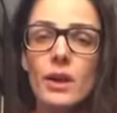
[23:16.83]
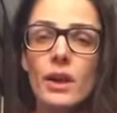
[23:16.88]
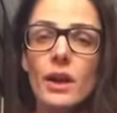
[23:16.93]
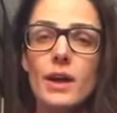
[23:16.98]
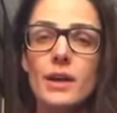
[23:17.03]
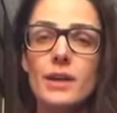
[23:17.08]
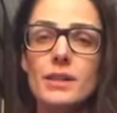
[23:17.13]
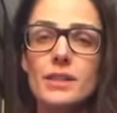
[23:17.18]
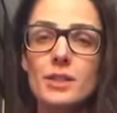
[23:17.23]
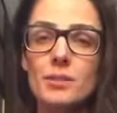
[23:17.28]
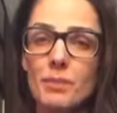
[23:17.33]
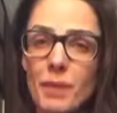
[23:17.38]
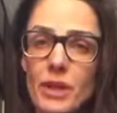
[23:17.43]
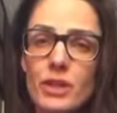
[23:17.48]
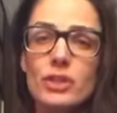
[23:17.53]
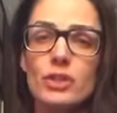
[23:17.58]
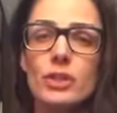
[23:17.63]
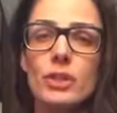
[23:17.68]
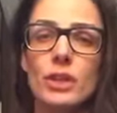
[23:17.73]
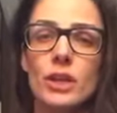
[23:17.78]

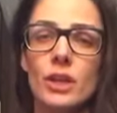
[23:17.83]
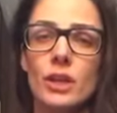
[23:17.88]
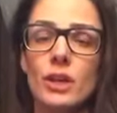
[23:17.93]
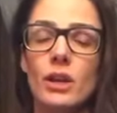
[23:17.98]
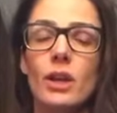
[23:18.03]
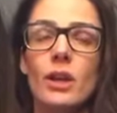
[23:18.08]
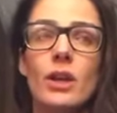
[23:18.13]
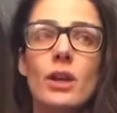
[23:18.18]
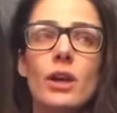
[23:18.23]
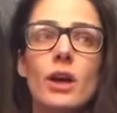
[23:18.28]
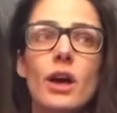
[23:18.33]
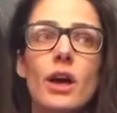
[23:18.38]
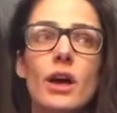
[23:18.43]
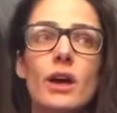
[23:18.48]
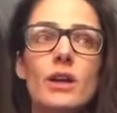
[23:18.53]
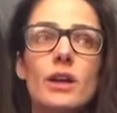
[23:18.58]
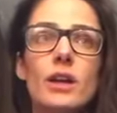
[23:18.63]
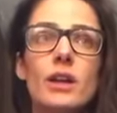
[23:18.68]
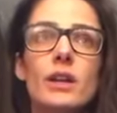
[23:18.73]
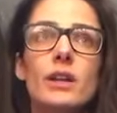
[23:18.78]
especially
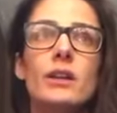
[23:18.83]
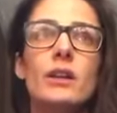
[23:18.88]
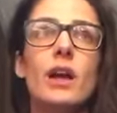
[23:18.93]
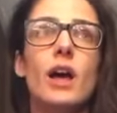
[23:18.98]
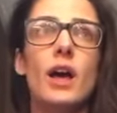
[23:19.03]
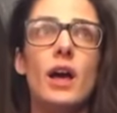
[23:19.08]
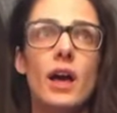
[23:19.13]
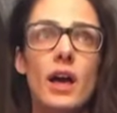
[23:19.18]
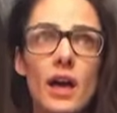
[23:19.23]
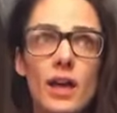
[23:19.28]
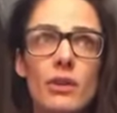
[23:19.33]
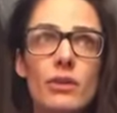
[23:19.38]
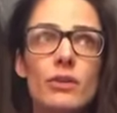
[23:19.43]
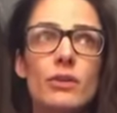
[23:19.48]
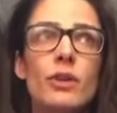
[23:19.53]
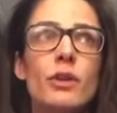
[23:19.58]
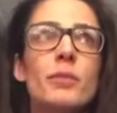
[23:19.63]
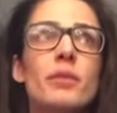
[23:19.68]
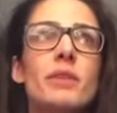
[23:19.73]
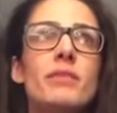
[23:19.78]
in
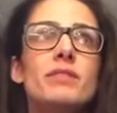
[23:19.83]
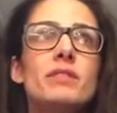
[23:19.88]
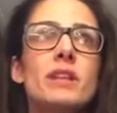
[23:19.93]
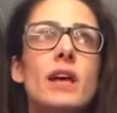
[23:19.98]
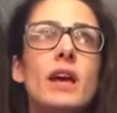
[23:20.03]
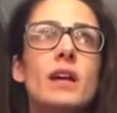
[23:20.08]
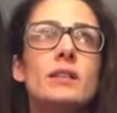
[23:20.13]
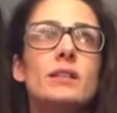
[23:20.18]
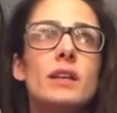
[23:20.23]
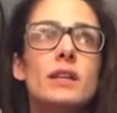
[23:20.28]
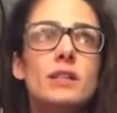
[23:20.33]
heteronormative sex,